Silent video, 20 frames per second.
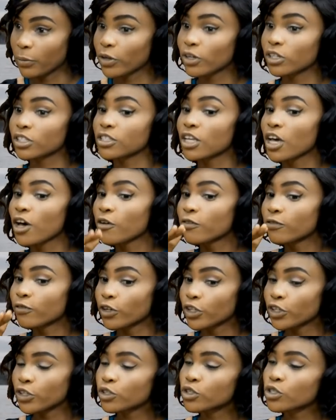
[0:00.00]
Because
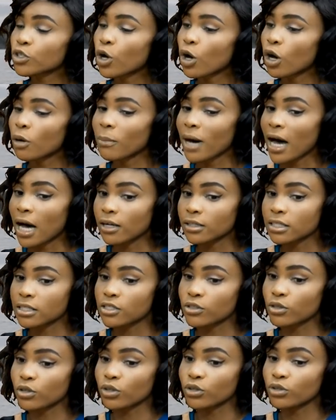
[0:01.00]
for you to come out
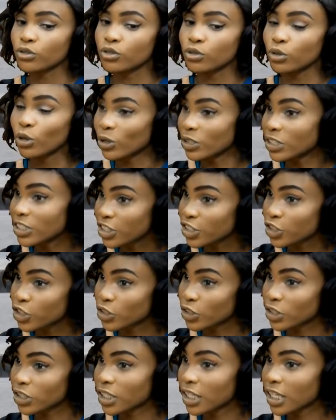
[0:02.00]
to do
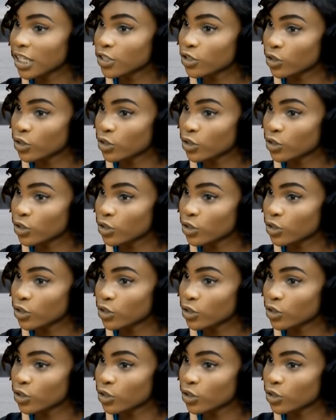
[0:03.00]
audition,